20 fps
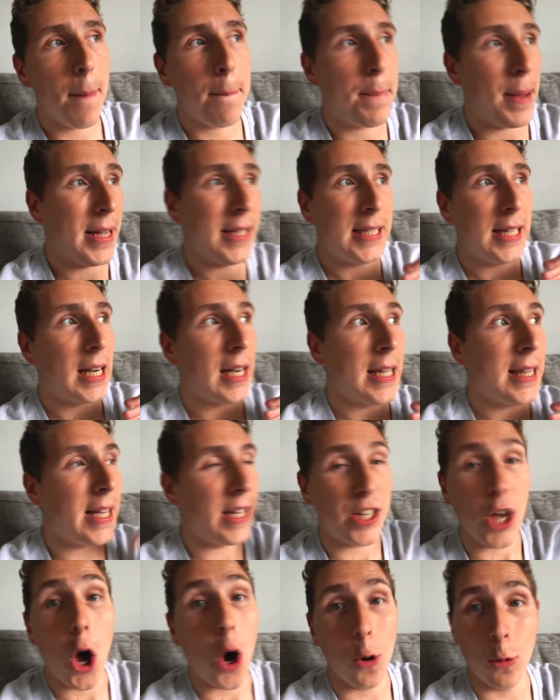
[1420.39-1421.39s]
Basically,
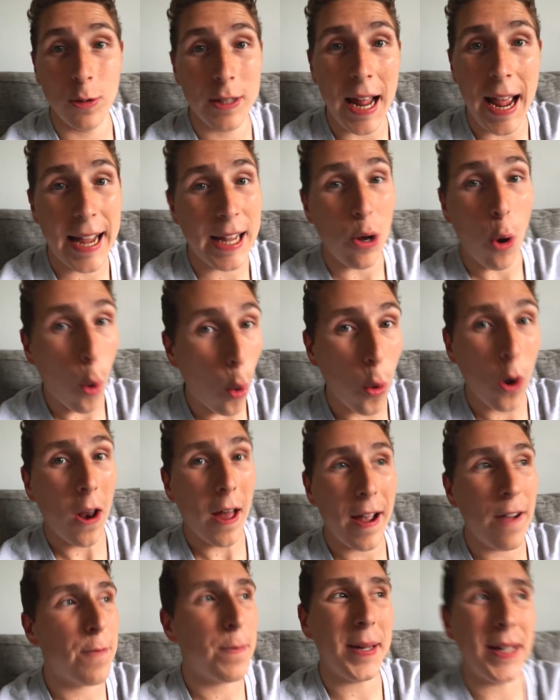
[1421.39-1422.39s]
this whole day, all
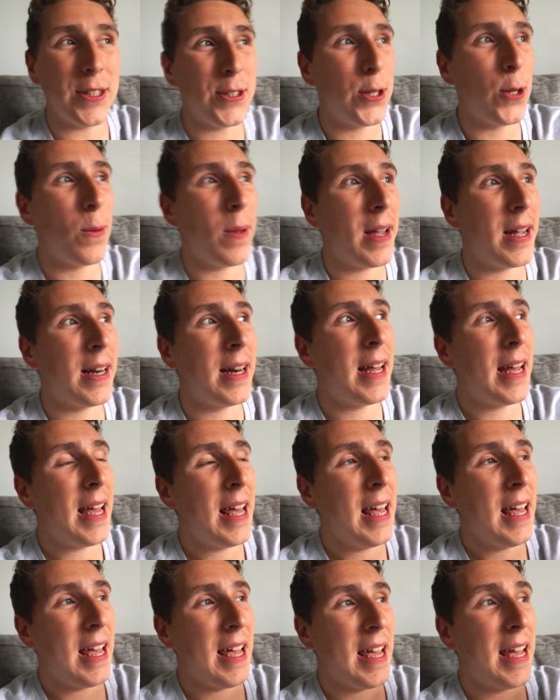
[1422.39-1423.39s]
I have been doing
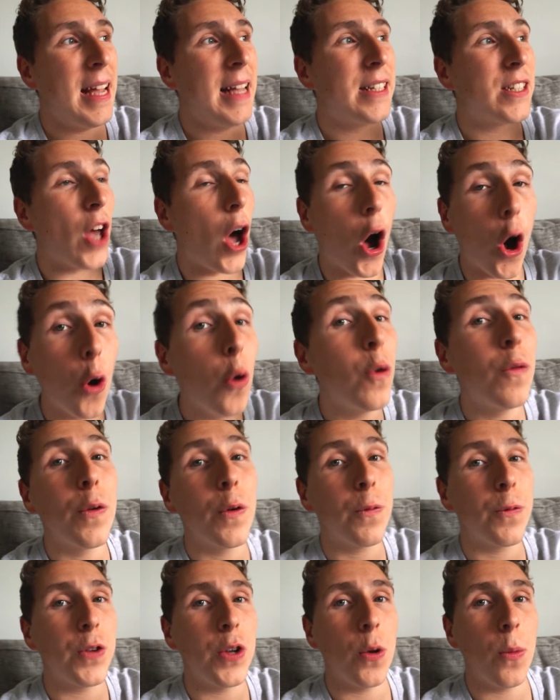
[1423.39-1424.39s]
is
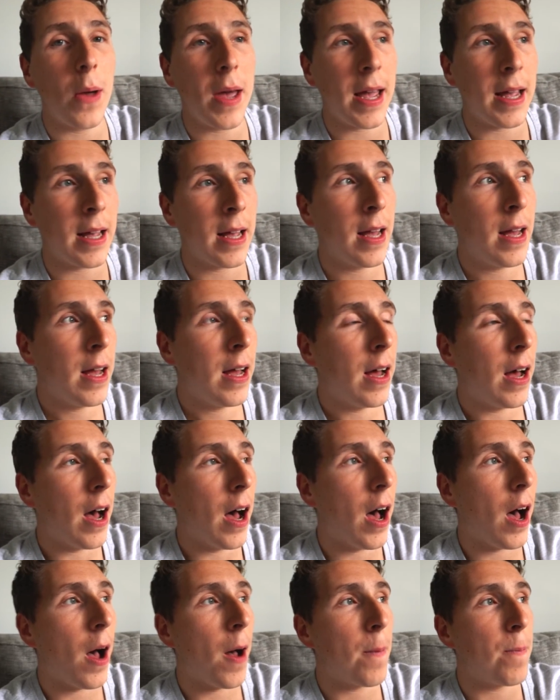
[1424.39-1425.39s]
overviewing
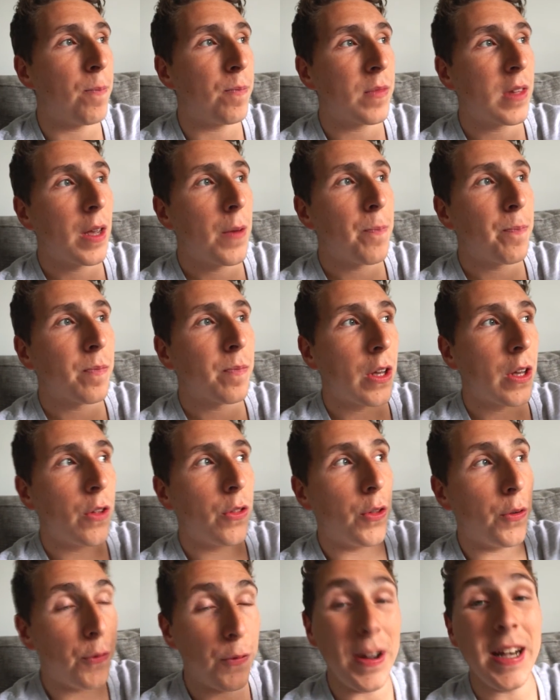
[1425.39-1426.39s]
um,
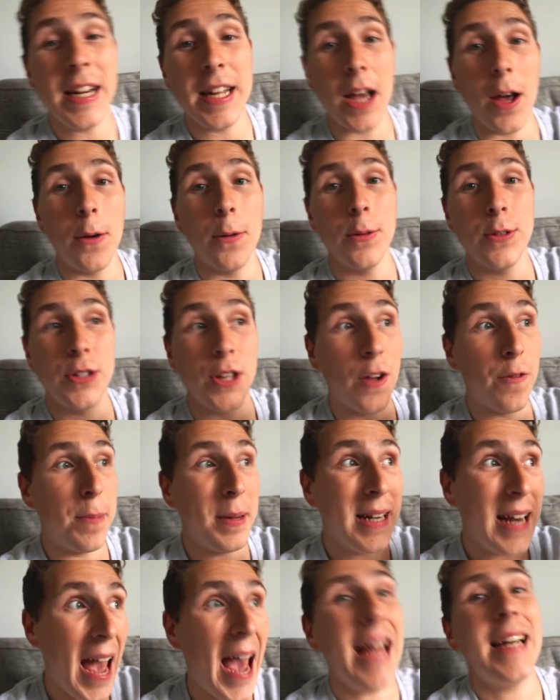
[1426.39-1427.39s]
the videos that have
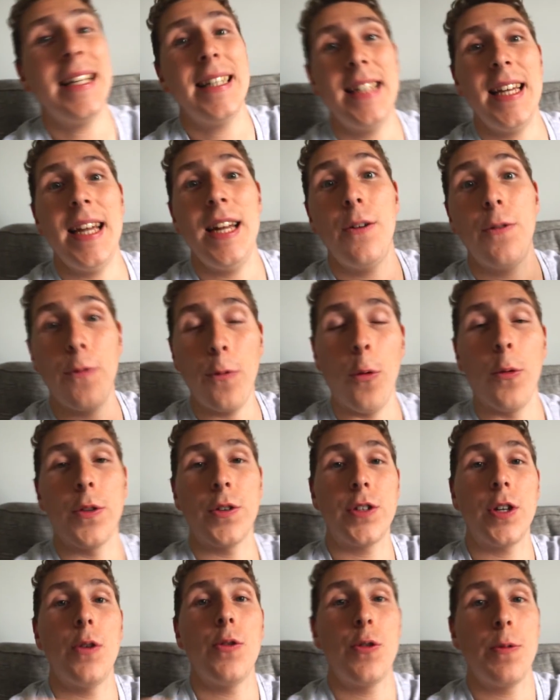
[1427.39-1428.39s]
been edited for
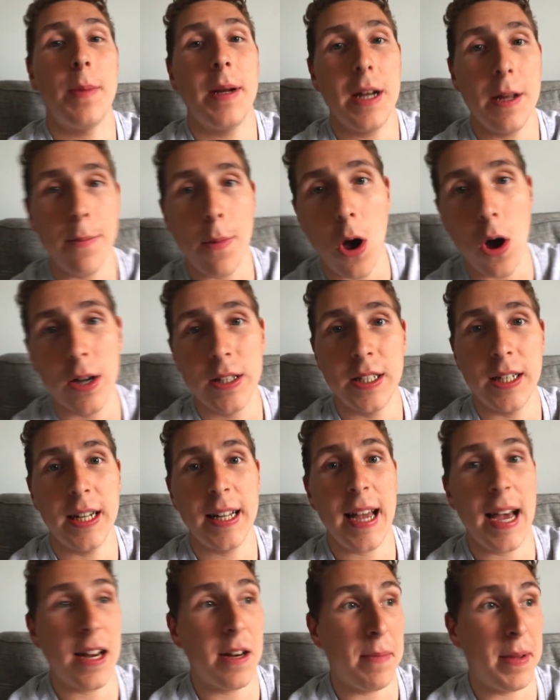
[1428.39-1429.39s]
the Social Media Marketing
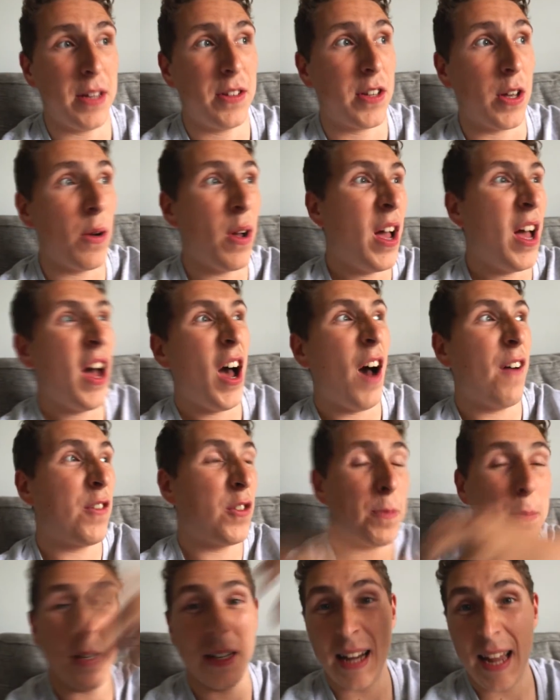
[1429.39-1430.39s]
Academy. So I've
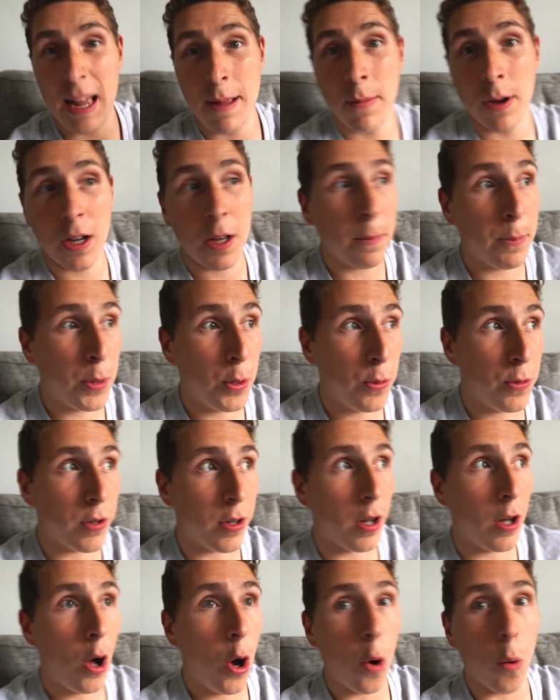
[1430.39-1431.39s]
just been in my
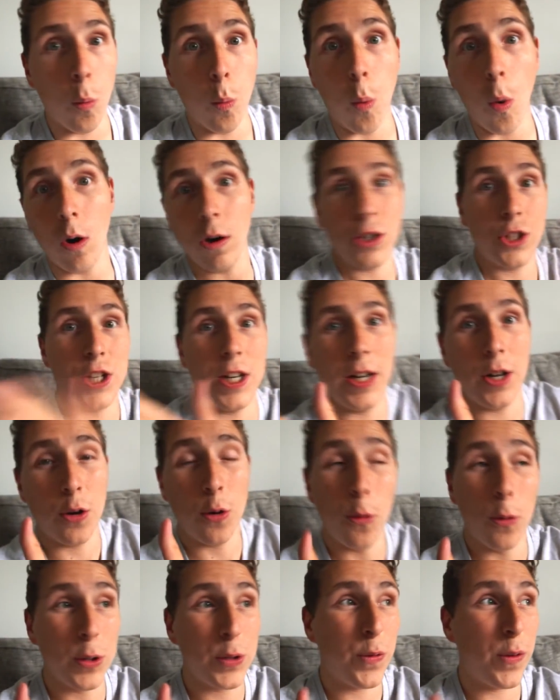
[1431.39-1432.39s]
computer watching
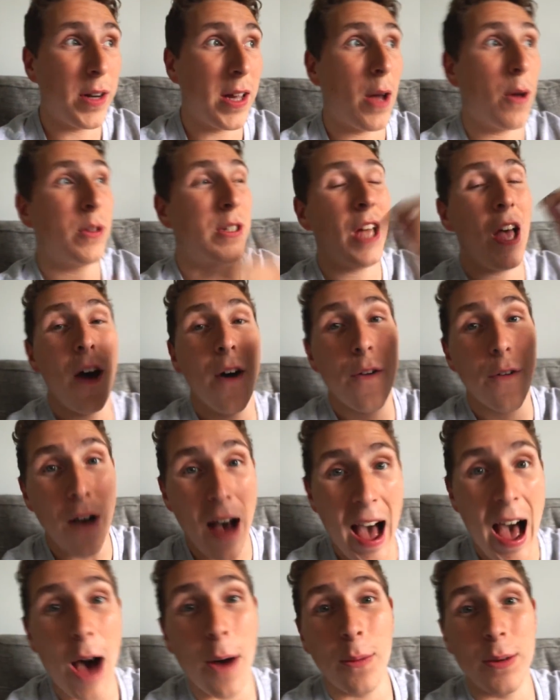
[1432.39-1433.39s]
course videos
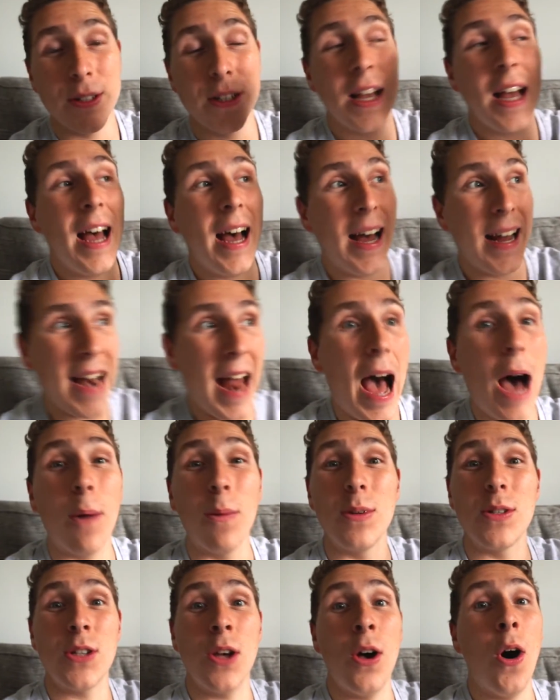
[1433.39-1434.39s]
for hours and
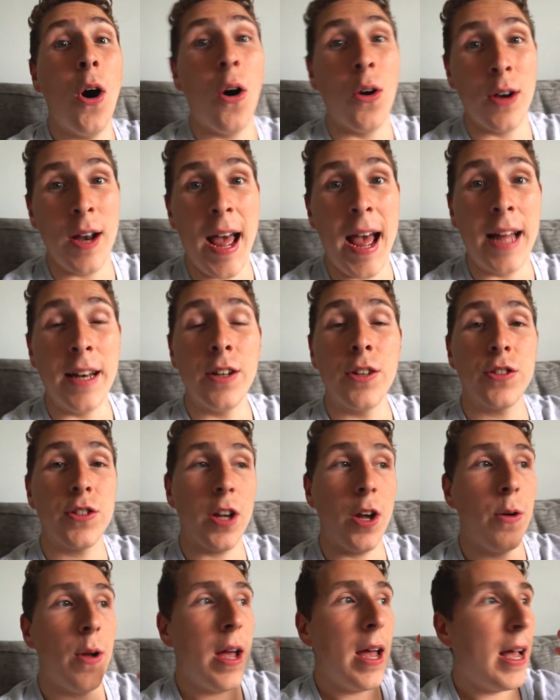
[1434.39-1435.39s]
hours on end.
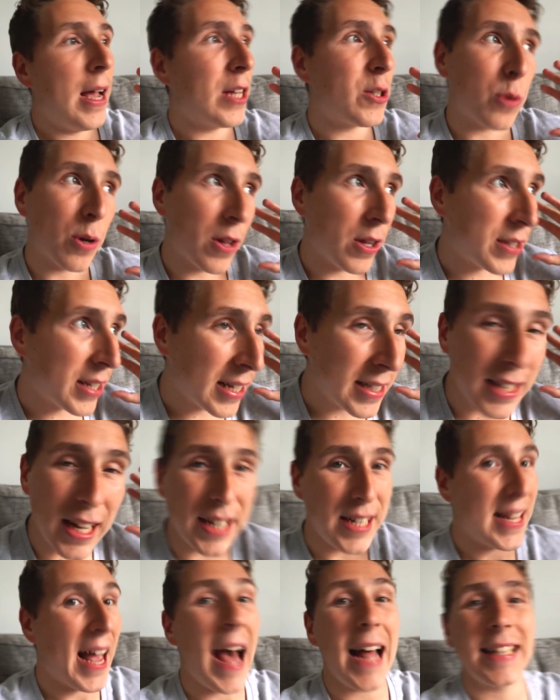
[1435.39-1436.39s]
So it's one of those things that
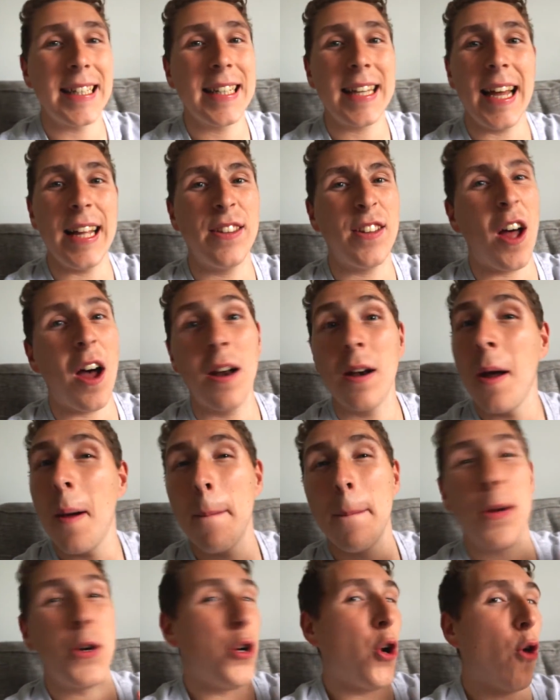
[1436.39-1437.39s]
I just had to get done,
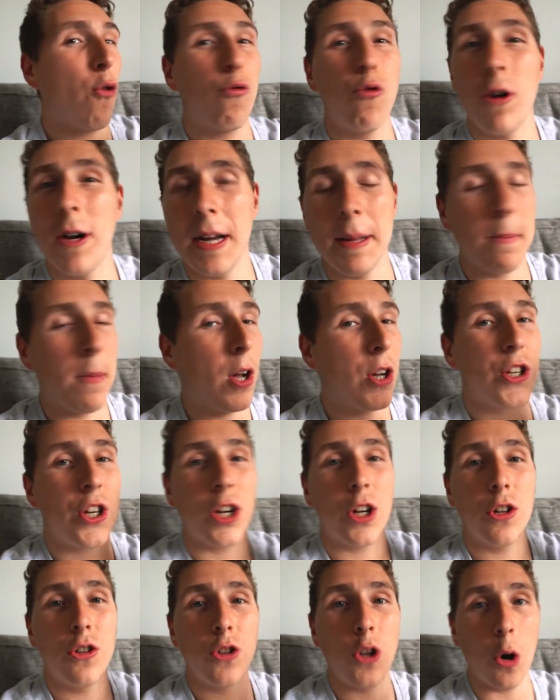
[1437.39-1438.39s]
but not really much
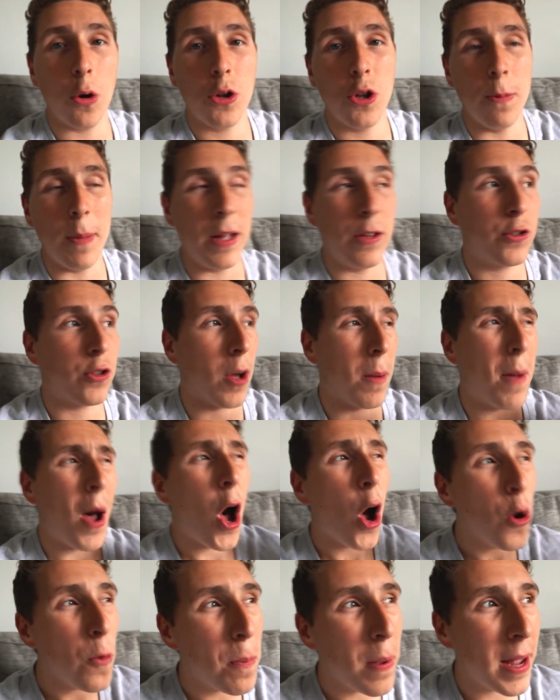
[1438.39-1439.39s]
I could document. So I'm
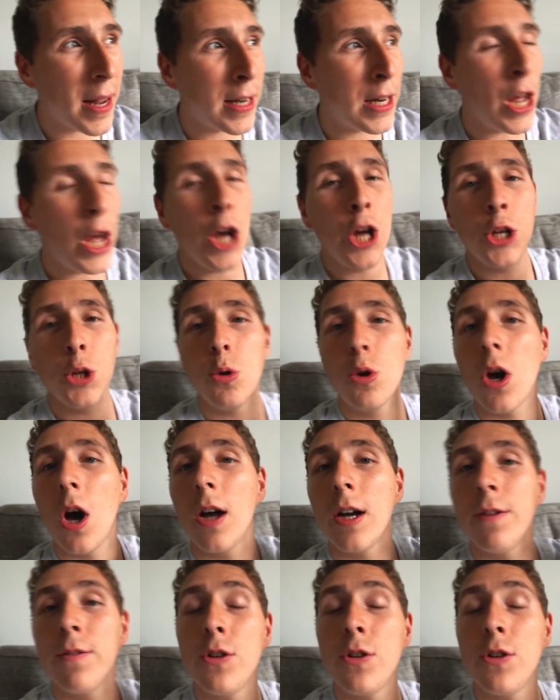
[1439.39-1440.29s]
hoping you kind